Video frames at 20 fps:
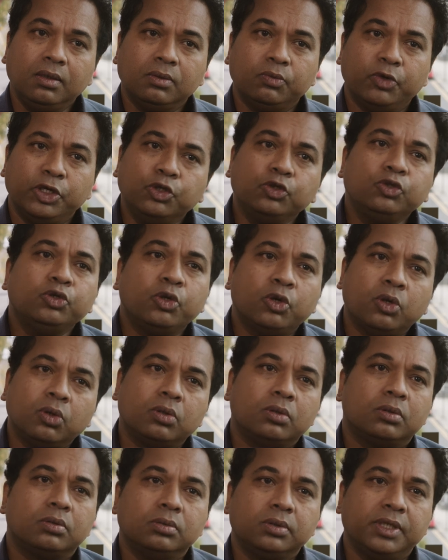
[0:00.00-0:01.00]
We do
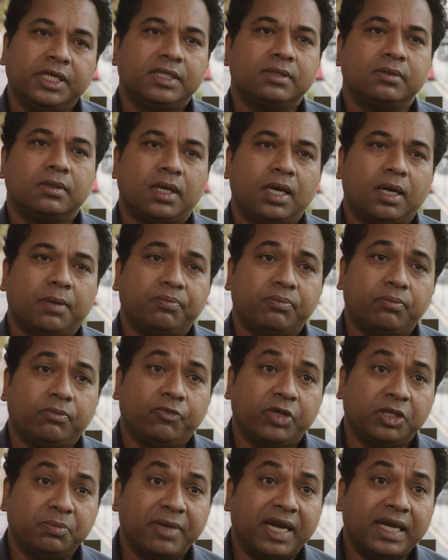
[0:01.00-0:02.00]
know
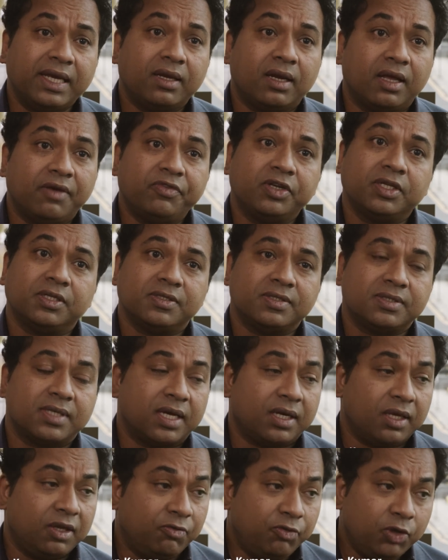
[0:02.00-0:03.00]
with medical evidence
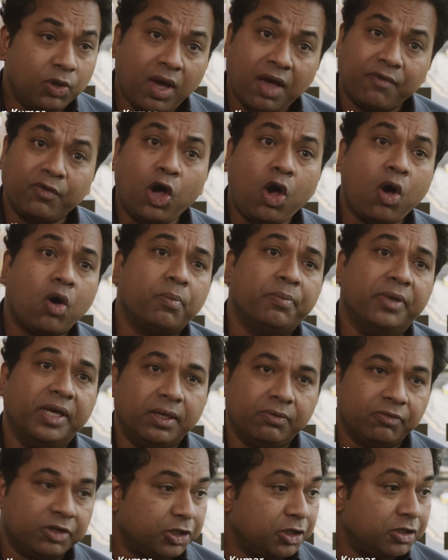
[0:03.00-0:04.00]
that if you have a
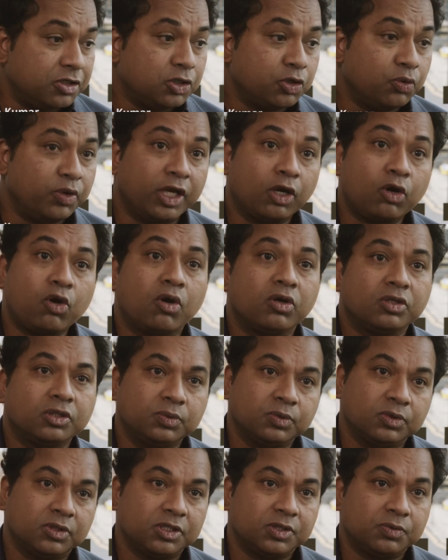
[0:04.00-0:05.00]
hobby, whether it's doing
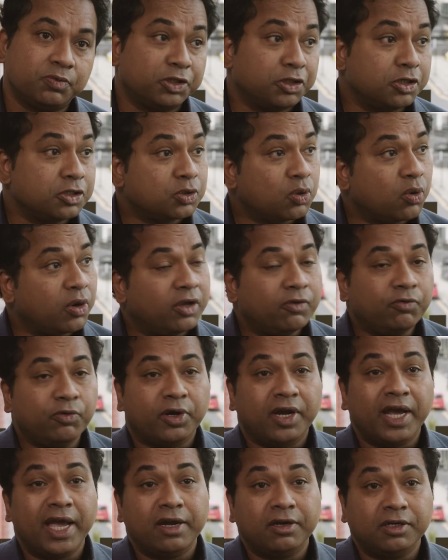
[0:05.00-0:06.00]
crosswords, whether it's going
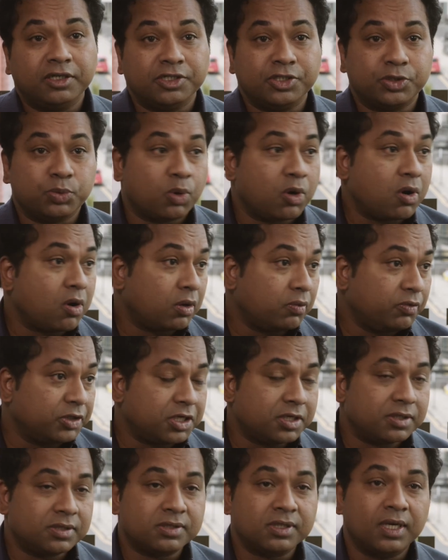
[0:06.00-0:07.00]
for a heritage walk,
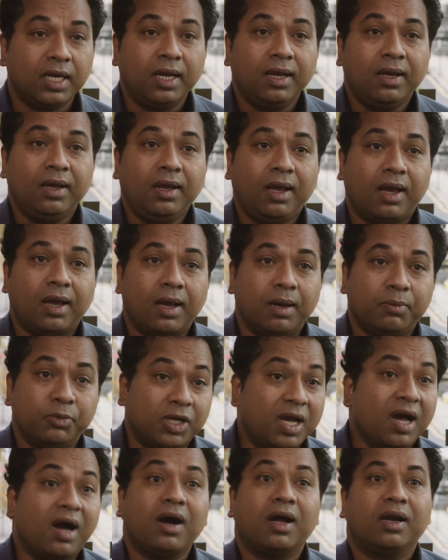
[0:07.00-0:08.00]
whether it's
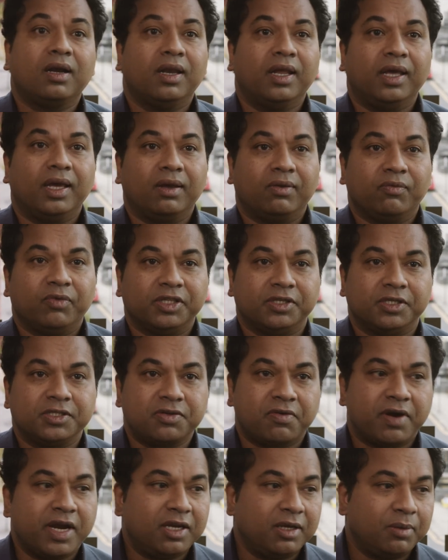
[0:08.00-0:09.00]
gardening, whether
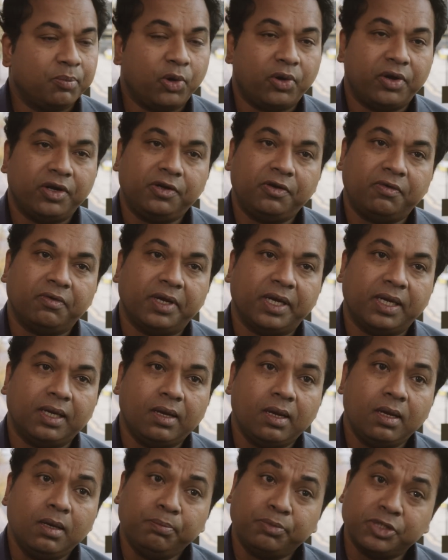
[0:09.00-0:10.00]
it's writing poetry,
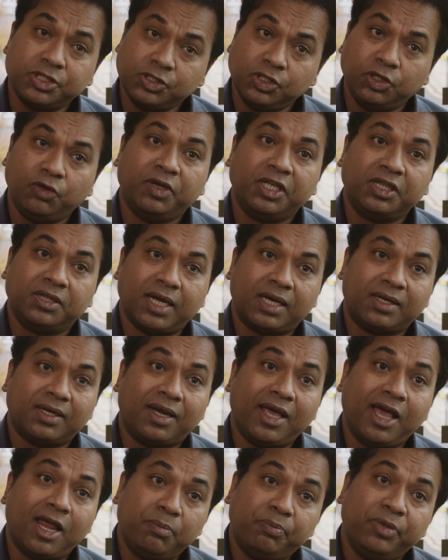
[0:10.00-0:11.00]
pursuing that
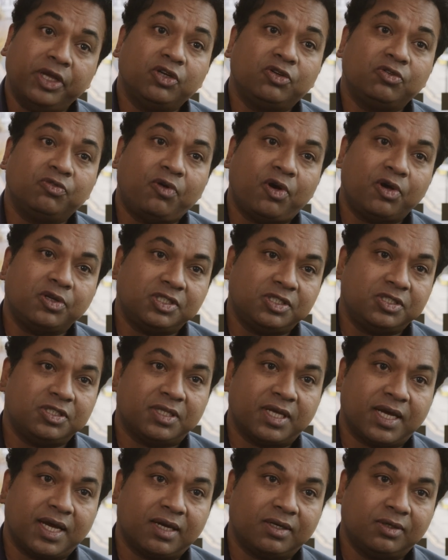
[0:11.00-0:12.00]
and helping to foster
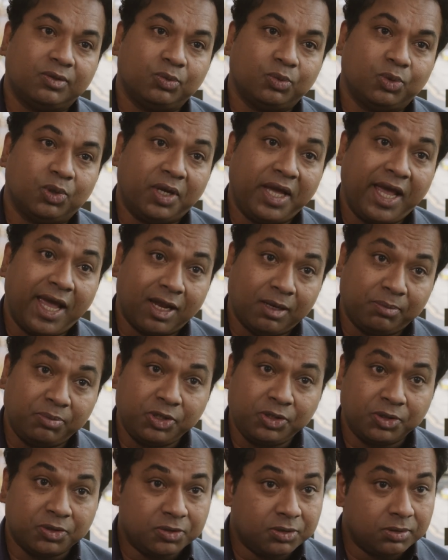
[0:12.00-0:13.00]
that would help
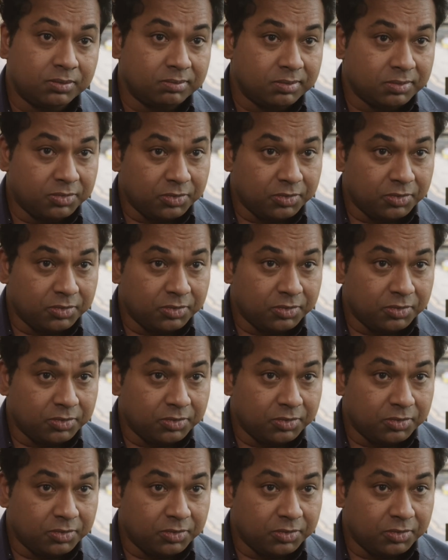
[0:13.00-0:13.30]
to